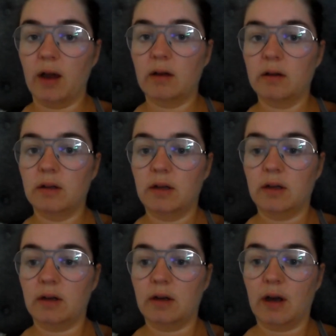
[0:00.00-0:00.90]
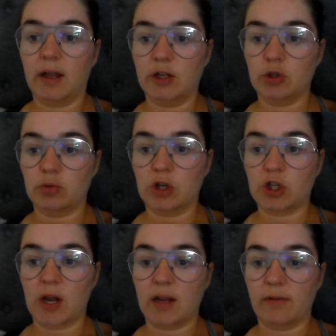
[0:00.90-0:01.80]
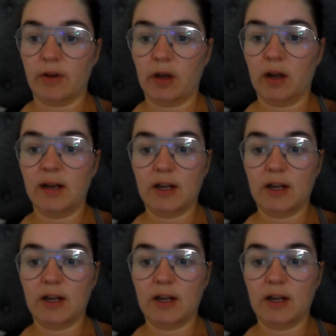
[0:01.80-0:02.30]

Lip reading: that and I don't touch any of it.